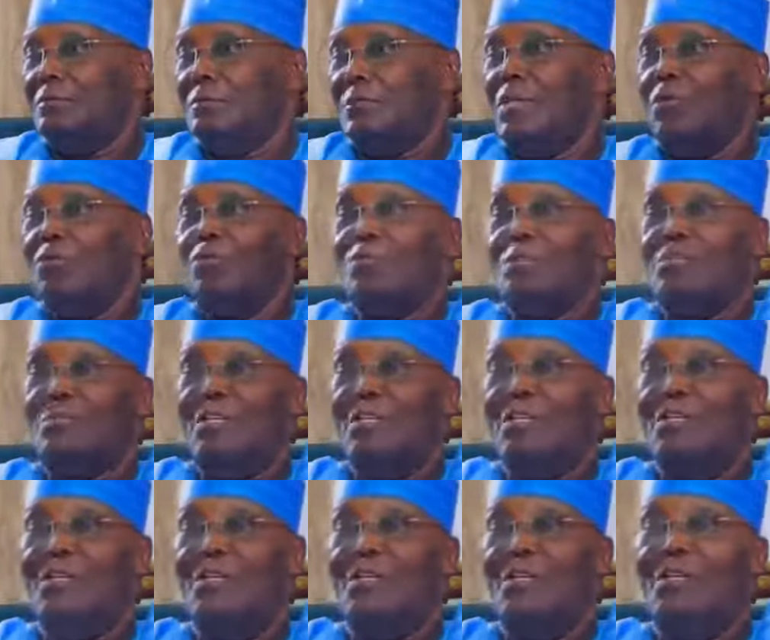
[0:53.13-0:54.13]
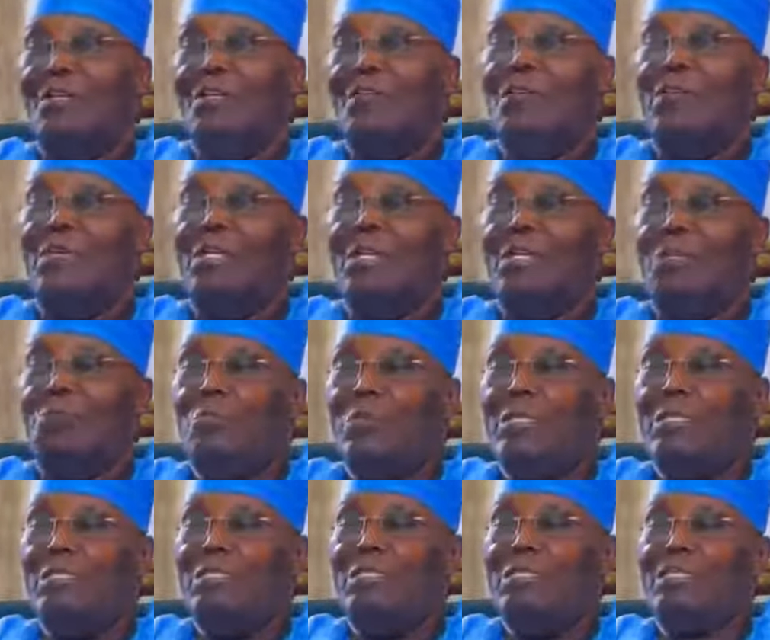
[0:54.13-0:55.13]
That was my
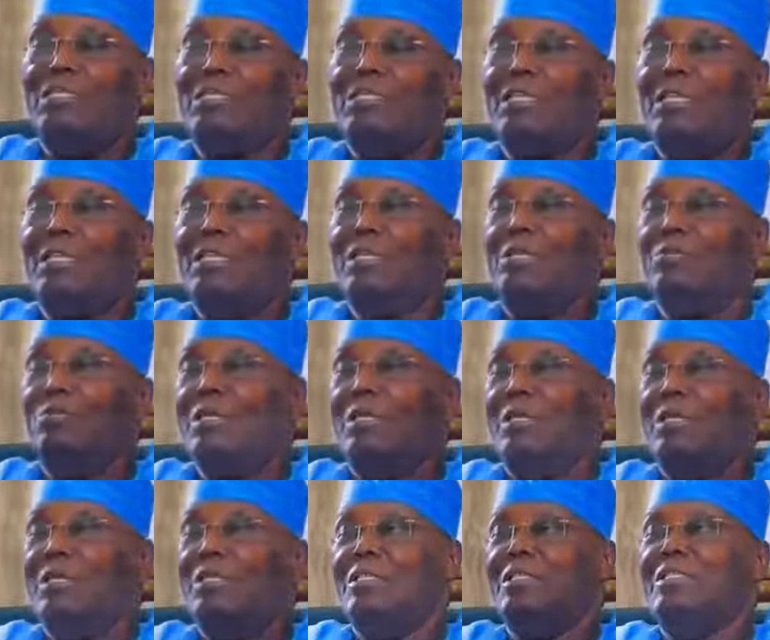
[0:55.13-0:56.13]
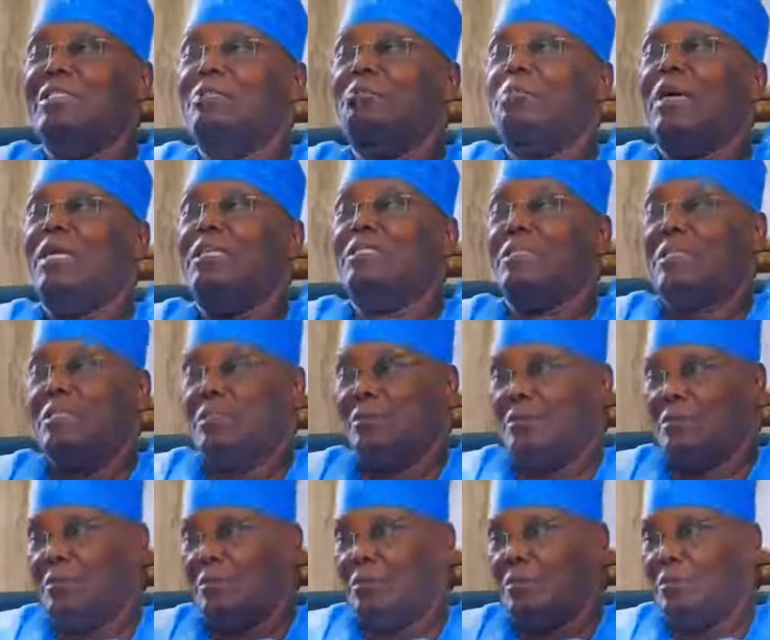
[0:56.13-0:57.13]
fundamental disagreement and departure
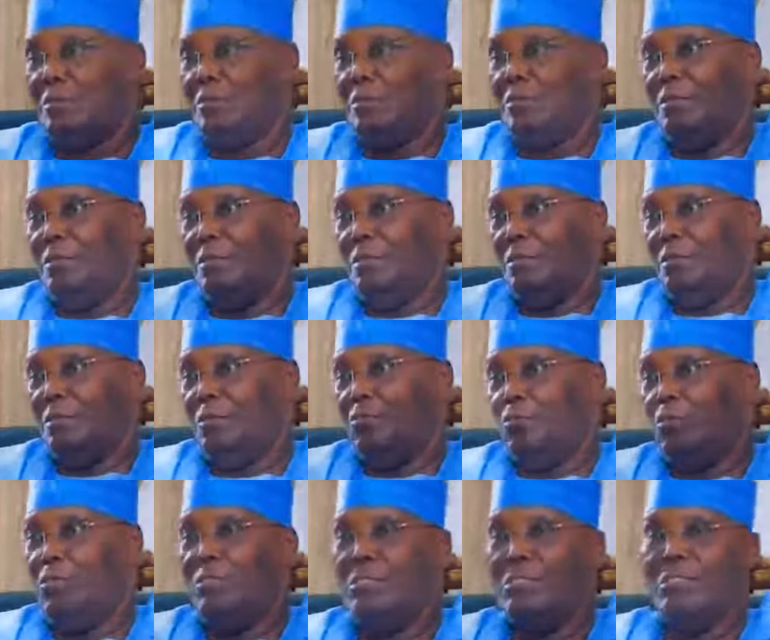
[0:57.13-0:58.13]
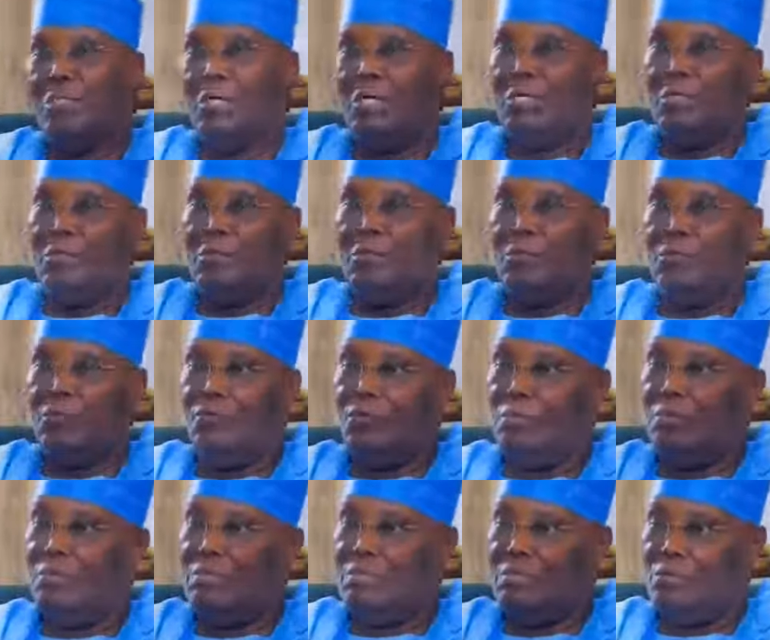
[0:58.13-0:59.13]
politically
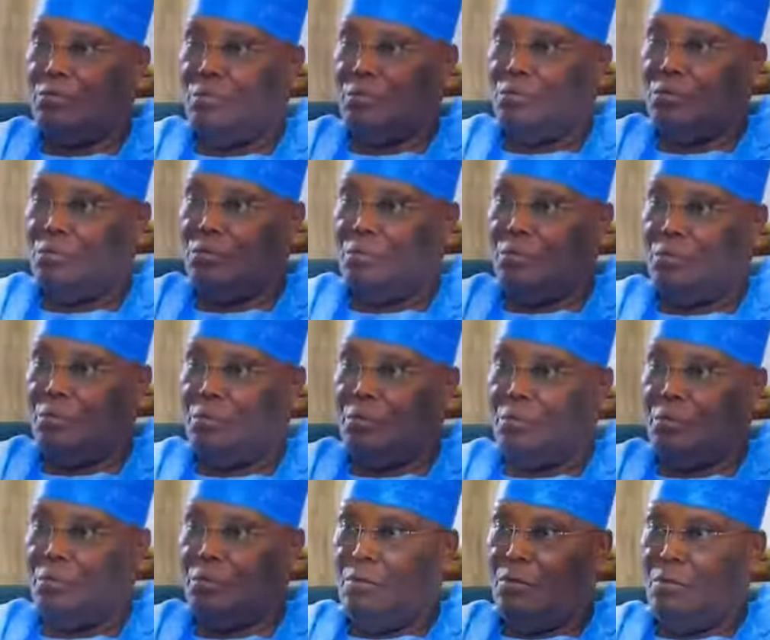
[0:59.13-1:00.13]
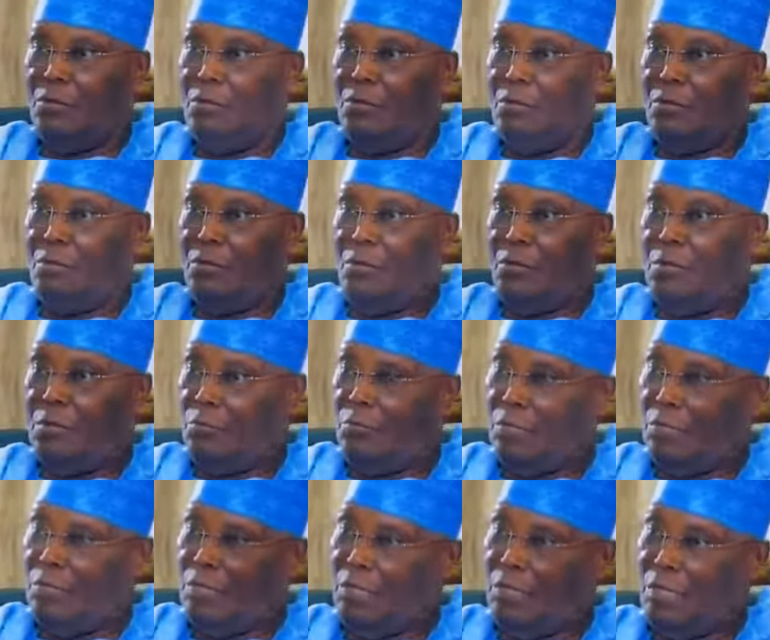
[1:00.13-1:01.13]
from Asiwaju.
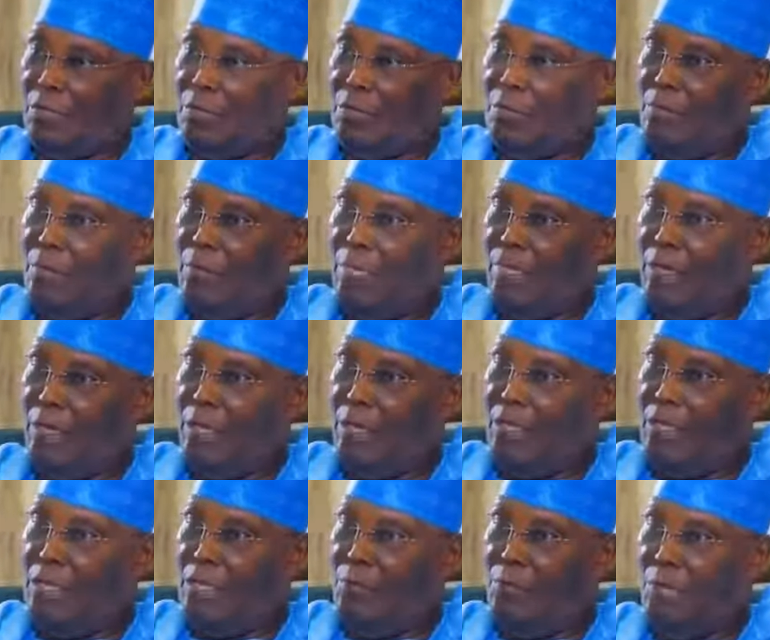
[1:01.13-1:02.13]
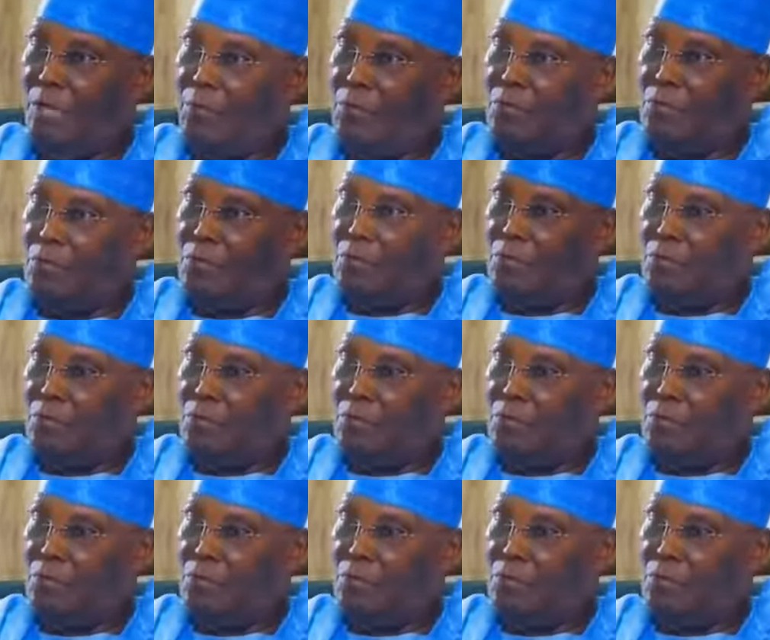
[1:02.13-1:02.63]
Remember, I came out